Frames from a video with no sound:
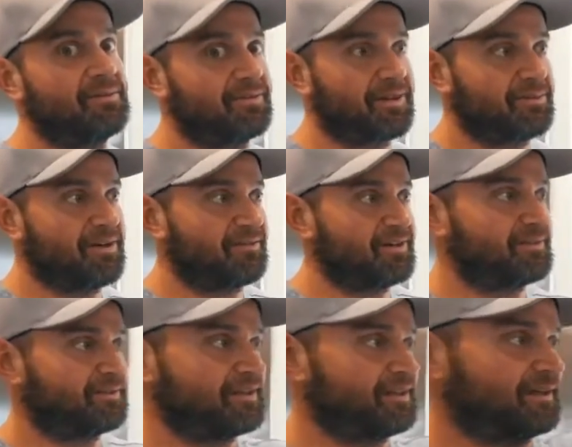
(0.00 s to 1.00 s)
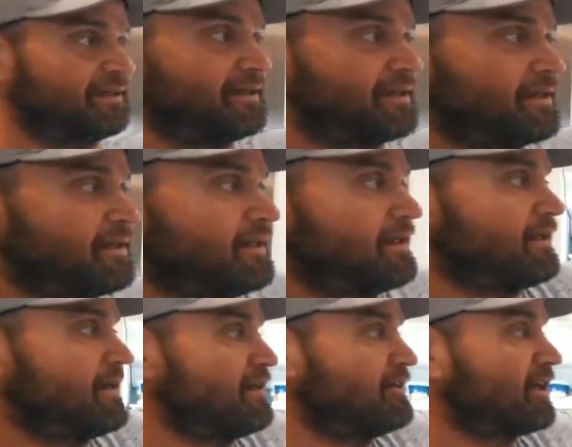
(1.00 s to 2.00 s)
It's like my favorite thing.
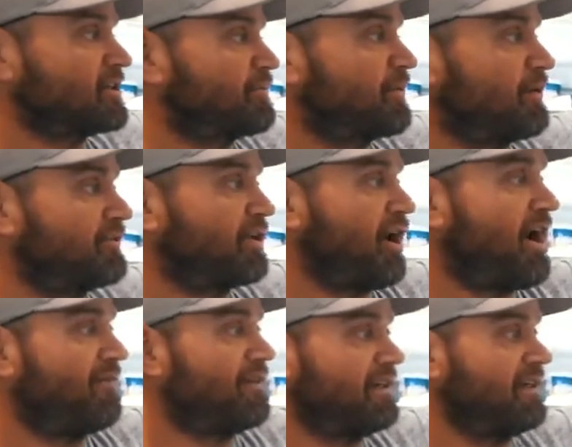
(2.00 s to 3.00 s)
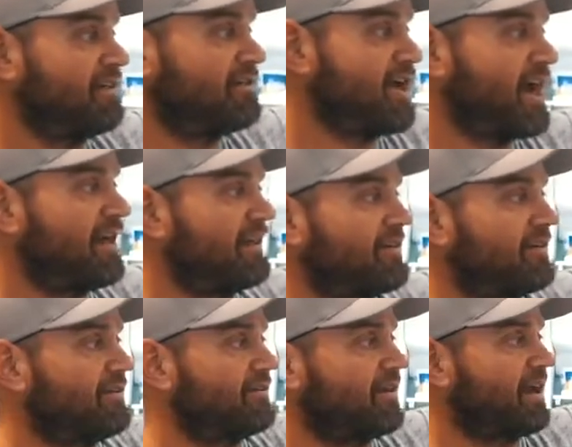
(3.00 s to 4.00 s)
Dutch Bros Coffee, shout out to
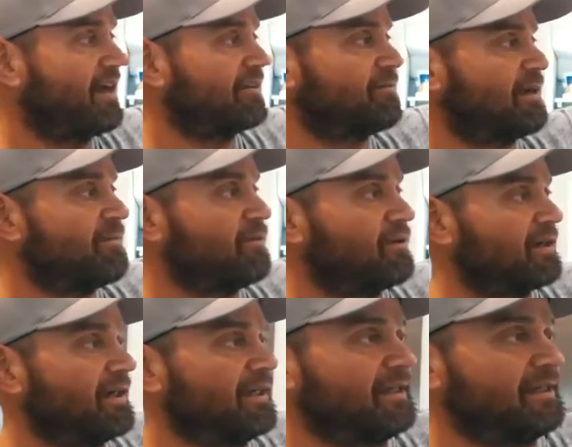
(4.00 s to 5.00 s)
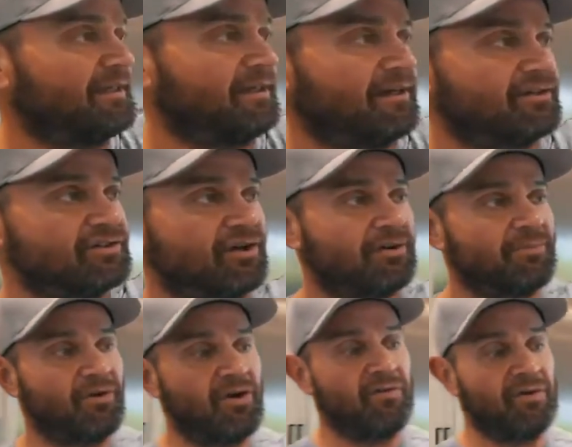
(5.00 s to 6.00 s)
those guys, my boy Sean
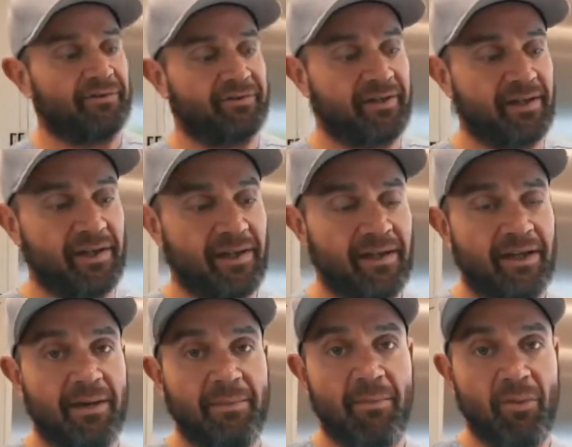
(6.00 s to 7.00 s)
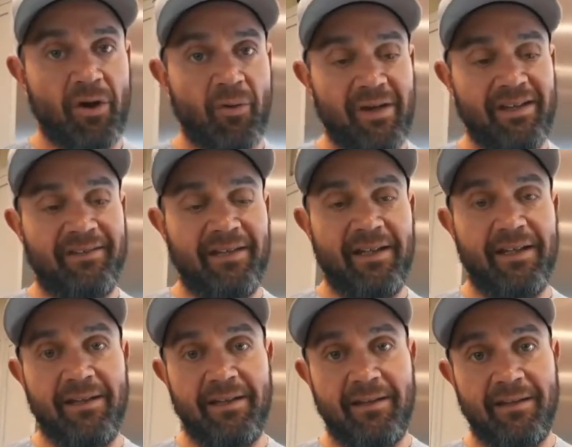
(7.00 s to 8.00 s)
Provost and my boy Wheezy.
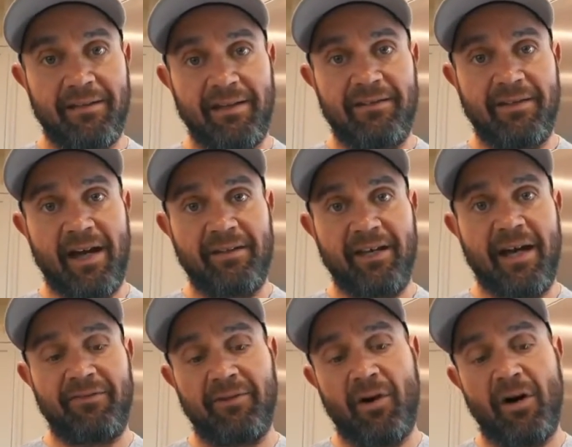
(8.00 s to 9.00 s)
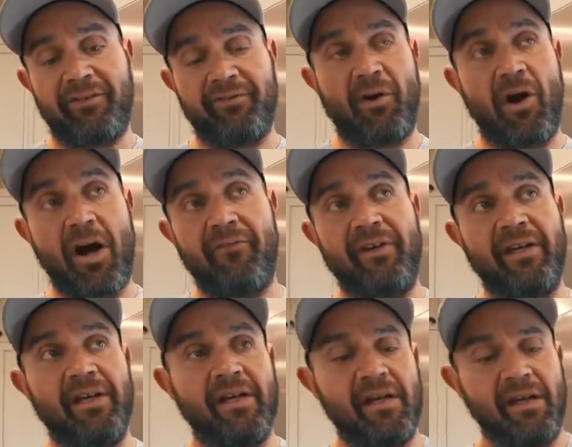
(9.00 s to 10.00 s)
These guys have some awesome coffee,
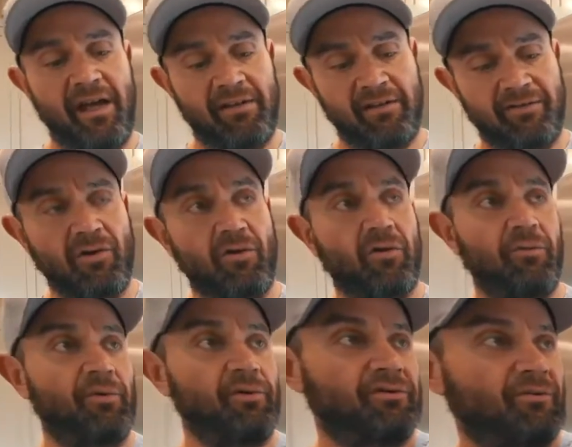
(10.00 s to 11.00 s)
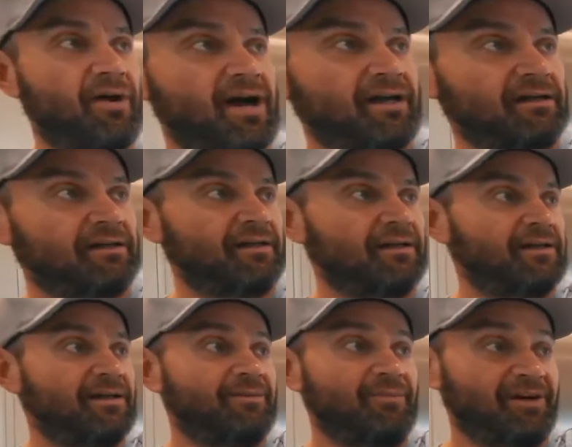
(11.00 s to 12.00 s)
and this cold brew is rocking.
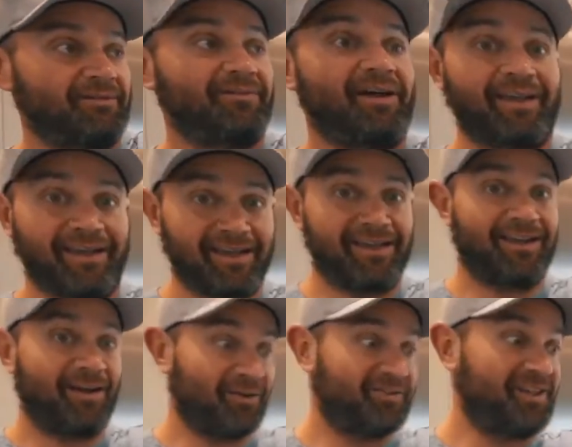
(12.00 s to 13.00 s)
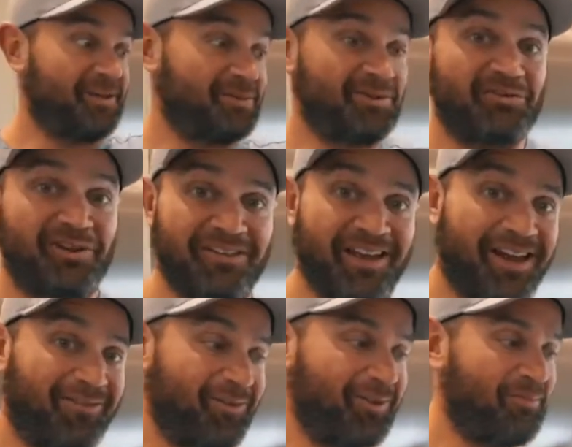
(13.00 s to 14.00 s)
But again, I wasn't able to drink
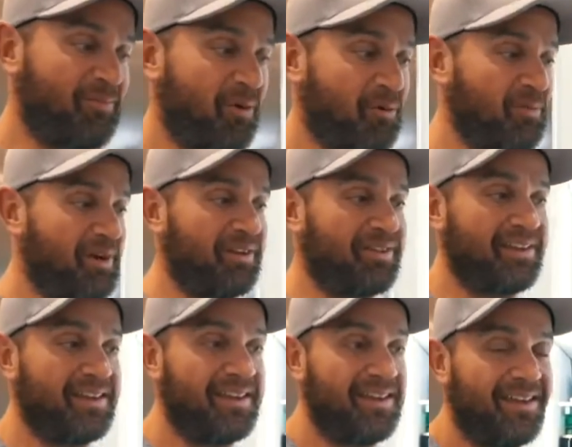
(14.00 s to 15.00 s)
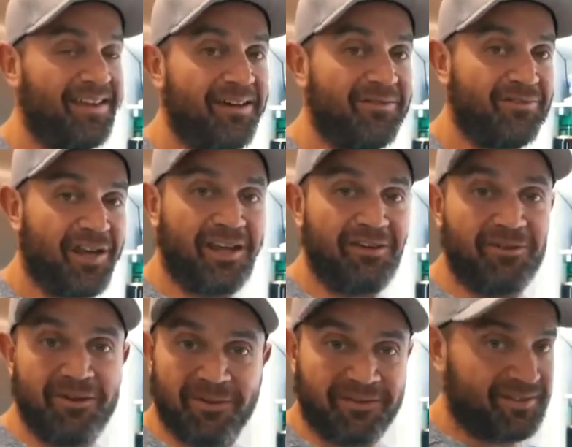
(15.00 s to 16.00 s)
that for the whole month of
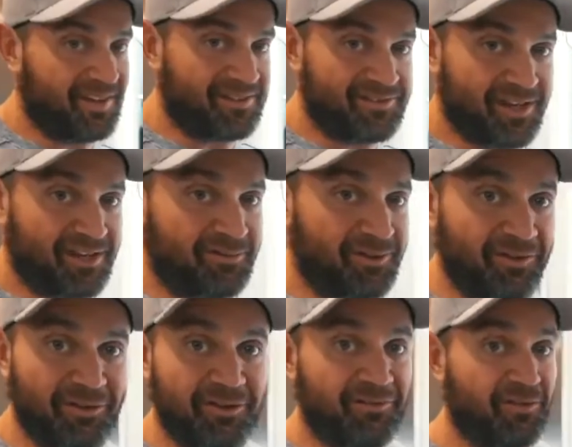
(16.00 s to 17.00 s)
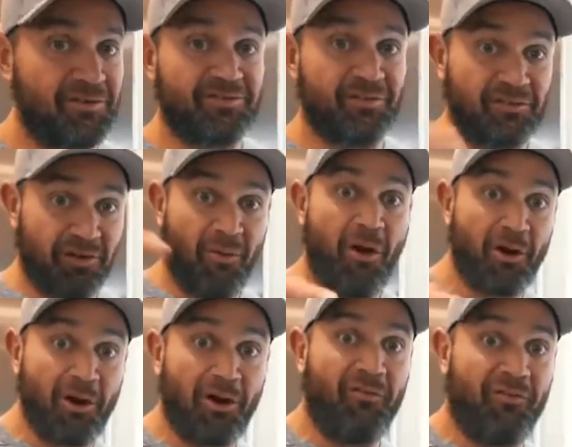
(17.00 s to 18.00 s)
January, but today's January 31st, so
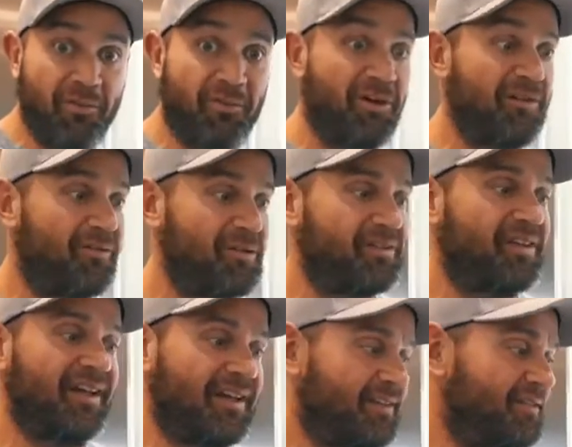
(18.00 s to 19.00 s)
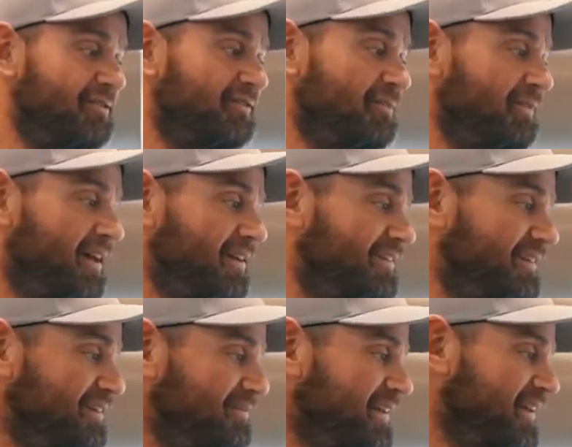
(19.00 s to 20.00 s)
tomorrow, February 1st, I get to do some of that
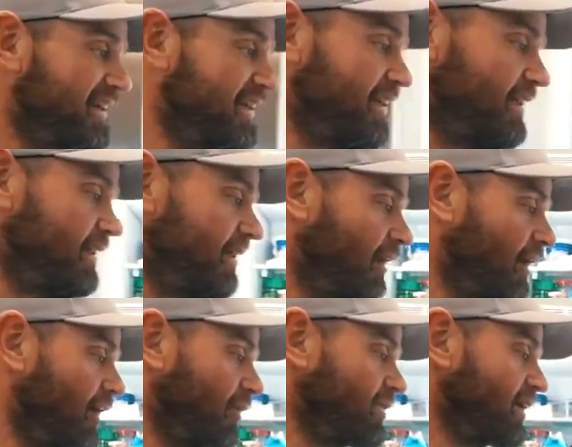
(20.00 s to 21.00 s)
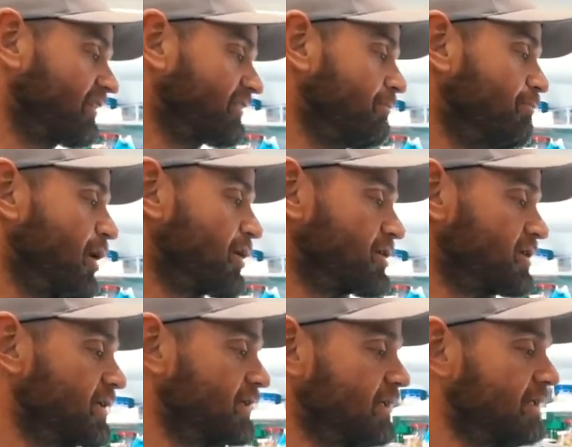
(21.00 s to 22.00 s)
stuff. We got some butter.